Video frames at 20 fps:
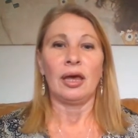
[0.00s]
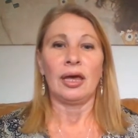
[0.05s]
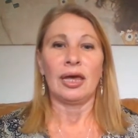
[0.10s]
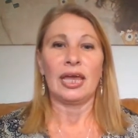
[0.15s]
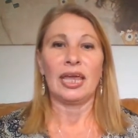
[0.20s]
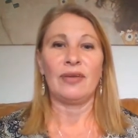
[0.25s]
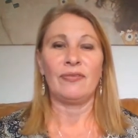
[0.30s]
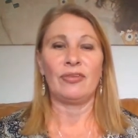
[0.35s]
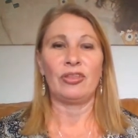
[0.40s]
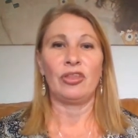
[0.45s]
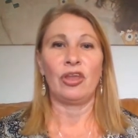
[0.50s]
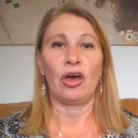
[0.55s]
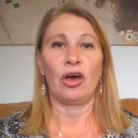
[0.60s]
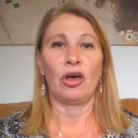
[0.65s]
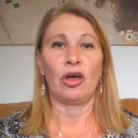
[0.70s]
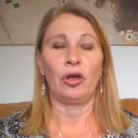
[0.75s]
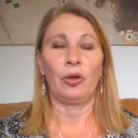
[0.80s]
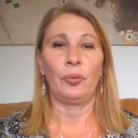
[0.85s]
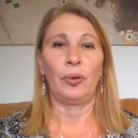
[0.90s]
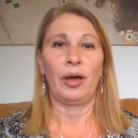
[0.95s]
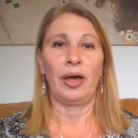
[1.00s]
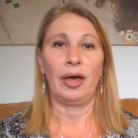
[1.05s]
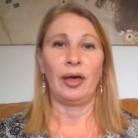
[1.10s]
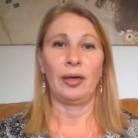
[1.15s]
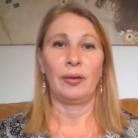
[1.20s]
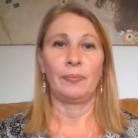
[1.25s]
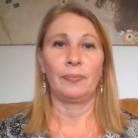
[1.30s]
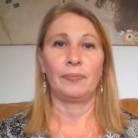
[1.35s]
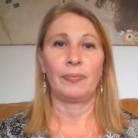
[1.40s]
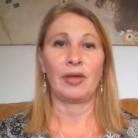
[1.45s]
even though
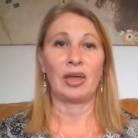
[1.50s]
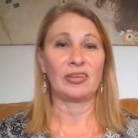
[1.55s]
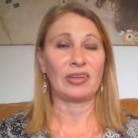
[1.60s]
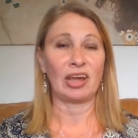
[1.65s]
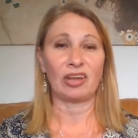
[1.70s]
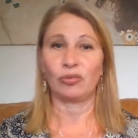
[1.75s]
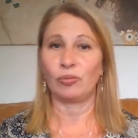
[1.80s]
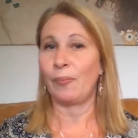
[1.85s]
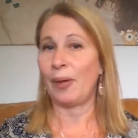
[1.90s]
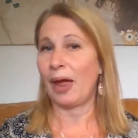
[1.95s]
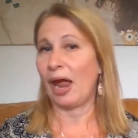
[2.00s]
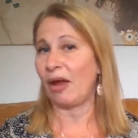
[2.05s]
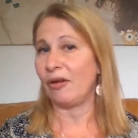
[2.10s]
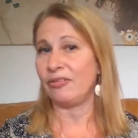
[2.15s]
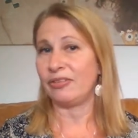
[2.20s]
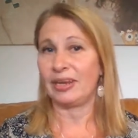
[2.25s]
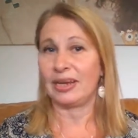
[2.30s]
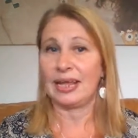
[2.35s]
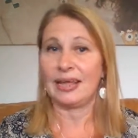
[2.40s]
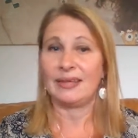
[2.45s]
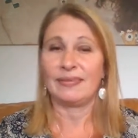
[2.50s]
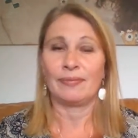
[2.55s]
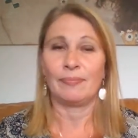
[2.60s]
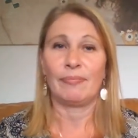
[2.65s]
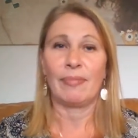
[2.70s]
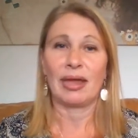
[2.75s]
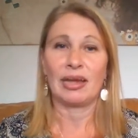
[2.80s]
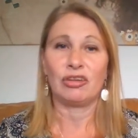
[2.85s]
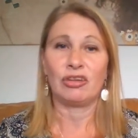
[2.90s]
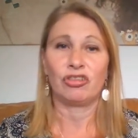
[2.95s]
attachment parenting isn't
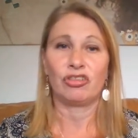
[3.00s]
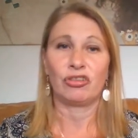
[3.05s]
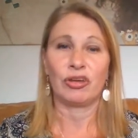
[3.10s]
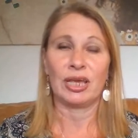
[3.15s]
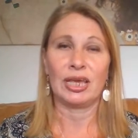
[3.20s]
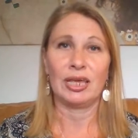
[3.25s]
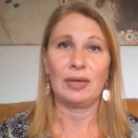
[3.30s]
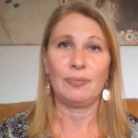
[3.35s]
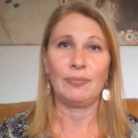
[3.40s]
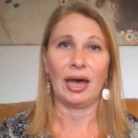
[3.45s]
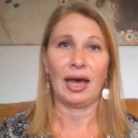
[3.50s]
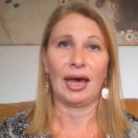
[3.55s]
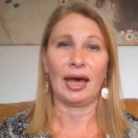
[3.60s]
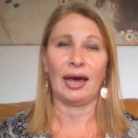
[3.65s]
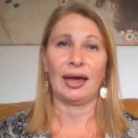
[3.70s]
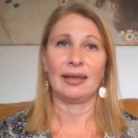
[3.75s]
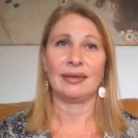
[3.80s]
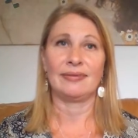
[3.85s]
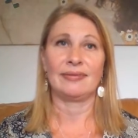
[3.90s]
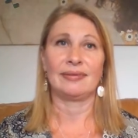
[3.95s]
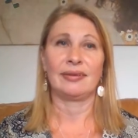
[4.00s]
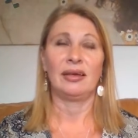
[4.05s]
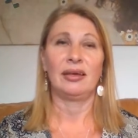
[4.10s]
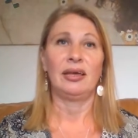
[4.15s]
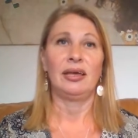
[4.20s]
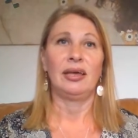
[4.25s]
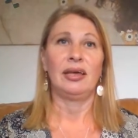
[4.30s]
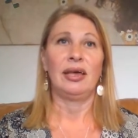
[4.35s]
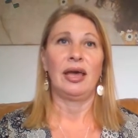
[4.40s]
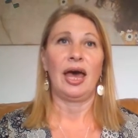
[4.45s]
mainstream and
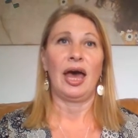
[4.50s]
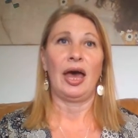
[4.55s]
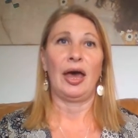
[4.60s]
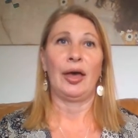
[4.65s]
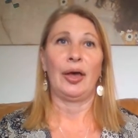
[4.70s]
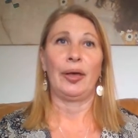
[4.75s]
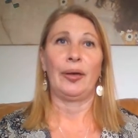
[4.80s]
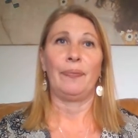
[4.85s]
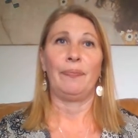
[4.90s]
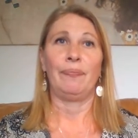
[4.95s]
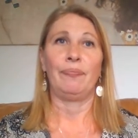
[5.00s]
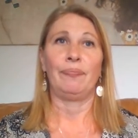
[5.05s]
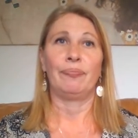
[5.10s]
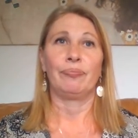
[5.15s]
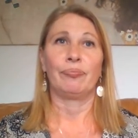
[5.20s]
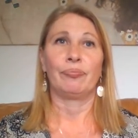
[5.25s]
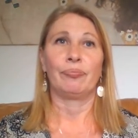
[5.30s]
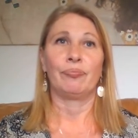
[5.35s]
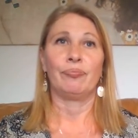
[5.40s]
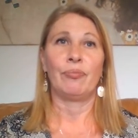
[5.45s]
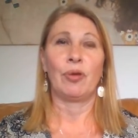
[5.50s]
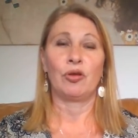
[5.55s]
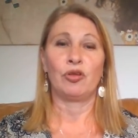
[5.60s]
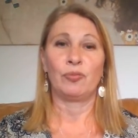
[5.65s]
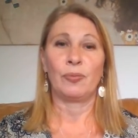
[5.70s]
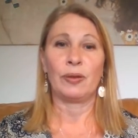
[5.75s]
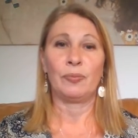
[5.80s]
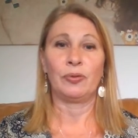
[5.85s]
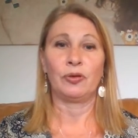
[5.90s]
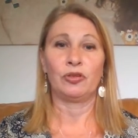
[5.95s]
most
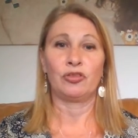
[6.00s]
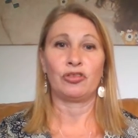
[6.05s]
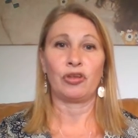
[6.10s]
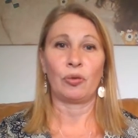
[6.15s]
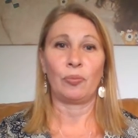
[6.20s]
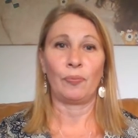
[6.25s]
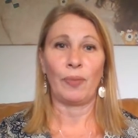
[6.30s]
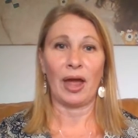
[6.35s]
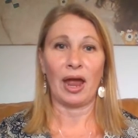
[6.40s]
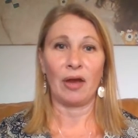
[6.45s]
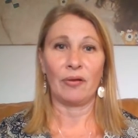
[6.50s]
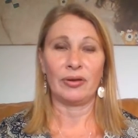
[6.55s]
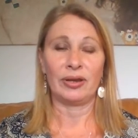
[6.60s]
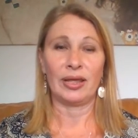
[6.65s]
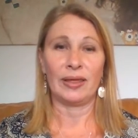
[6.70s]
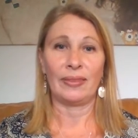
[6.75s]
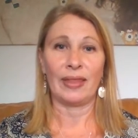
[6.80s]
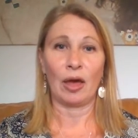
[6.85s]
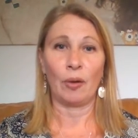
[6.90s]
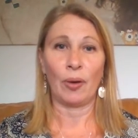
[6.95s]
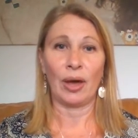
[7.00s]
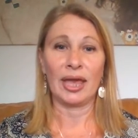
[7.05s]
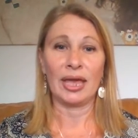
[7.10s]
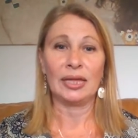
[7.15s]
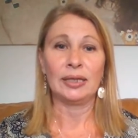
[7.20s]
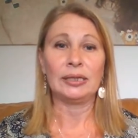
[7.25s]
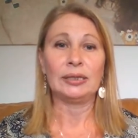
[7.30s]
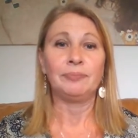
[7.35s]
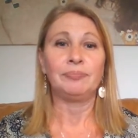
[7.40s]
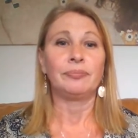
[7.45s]
people don't parent in that way,
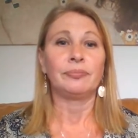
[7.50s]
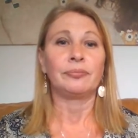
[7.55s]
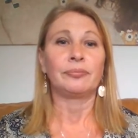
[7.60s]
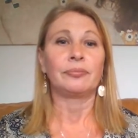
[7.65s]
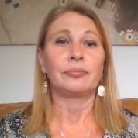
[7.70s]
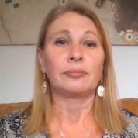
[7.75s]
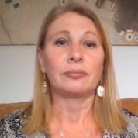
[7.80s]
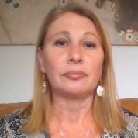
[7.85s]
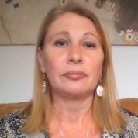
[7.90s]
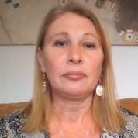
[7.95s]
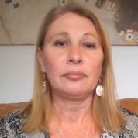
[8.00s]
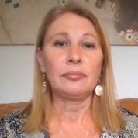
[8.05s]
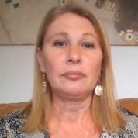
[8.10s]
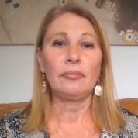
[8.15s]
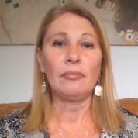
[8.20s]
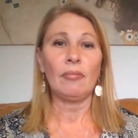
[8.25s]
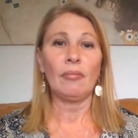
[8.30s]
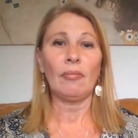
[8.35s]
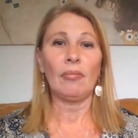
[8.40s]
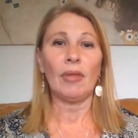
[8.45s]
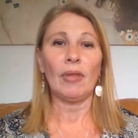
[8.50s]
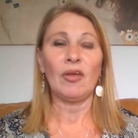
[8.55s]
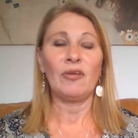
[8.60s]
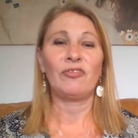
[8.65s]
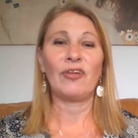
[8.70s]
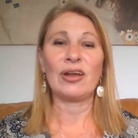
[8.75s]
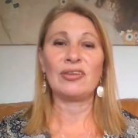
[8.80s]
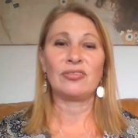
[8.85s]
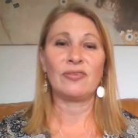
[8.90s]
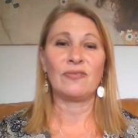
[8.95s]

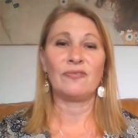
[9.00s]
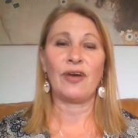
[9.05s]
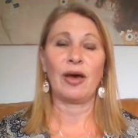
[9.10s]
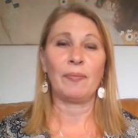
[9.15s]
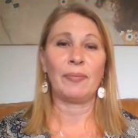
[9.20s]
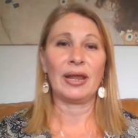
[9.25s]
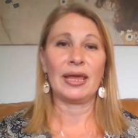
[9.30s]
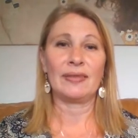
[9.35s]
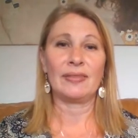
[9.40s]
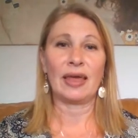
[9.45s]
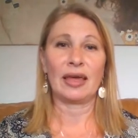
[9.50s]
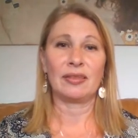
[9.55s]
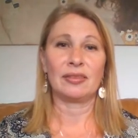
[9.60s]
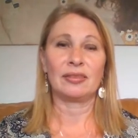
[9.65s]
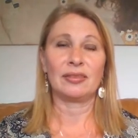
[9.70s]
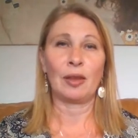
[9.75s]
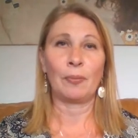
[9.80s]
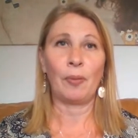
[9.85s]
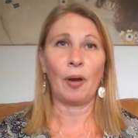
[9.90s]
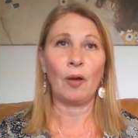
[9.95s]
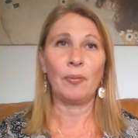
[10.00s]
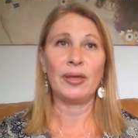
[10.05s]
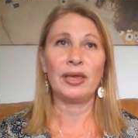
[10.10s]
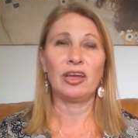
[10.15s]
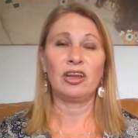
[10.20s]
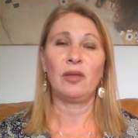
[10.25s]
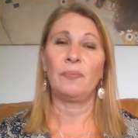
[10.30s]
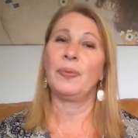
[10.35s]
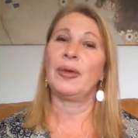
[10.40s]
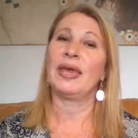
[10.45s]
friends and family, they're probably
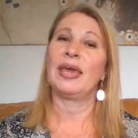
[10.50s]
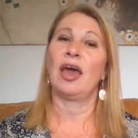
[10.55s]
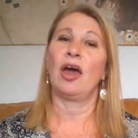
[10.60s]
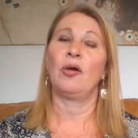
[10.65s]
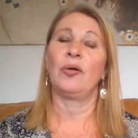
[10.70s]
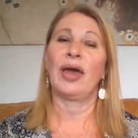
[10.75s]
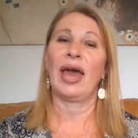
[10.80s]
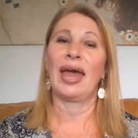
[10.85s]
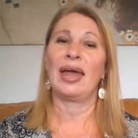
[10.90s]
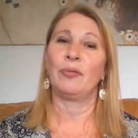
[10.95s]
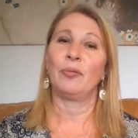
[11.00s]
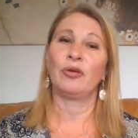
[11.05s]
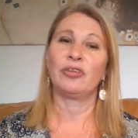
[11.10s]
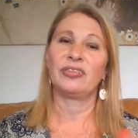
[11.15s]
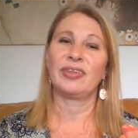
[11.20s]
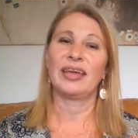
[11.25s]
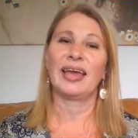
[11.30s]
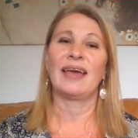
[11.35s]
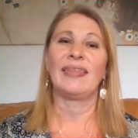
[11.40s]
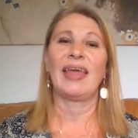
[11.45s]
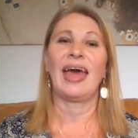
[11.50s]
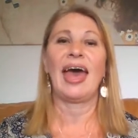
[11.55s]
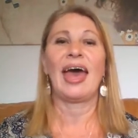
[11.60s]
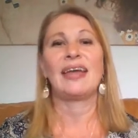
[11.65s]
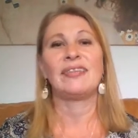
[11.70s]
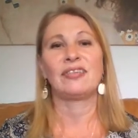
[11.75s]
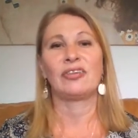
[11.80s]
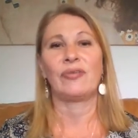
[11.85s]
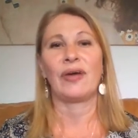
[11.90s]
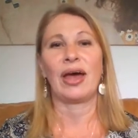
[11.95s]
going to be okay. Once they get their
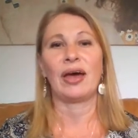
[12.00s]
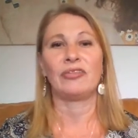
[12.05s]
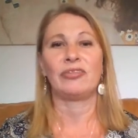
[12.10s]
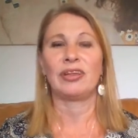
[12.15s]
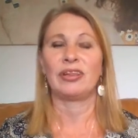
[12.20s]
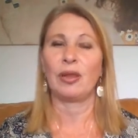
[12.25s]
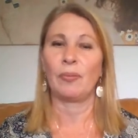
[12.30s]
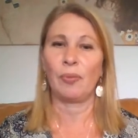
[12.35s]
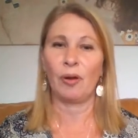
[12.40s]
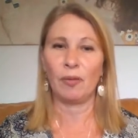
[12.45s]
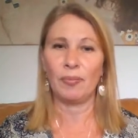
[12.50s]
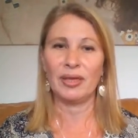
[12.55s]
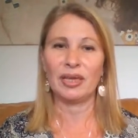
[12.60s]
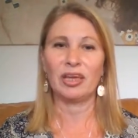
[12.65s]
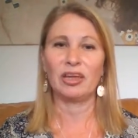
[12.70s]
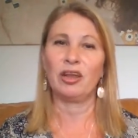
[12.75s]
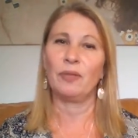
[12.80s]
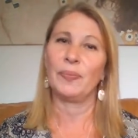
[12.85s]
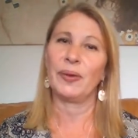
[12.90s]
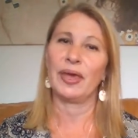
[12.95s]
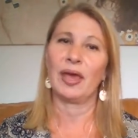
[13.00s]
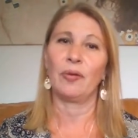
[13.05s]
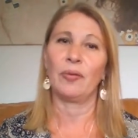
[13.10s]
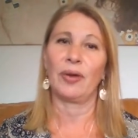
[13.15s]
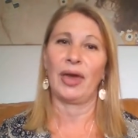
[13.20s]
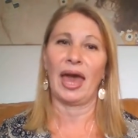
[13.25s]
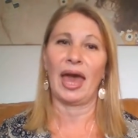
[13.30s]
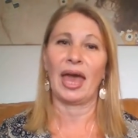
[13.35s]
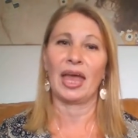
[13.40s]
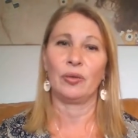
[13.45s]
heads around it, they're probably going to be
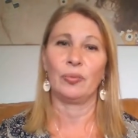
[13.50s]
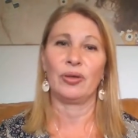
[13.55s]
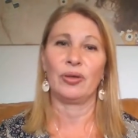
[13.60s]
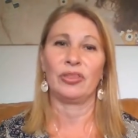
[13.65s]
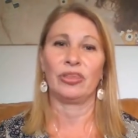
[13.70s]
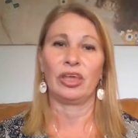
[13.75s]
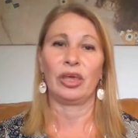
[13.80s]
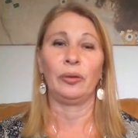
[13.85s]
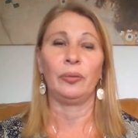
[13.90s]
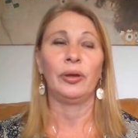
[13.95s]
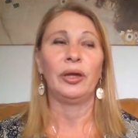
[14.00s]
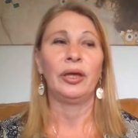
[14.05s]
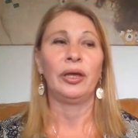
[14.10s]
okay with you,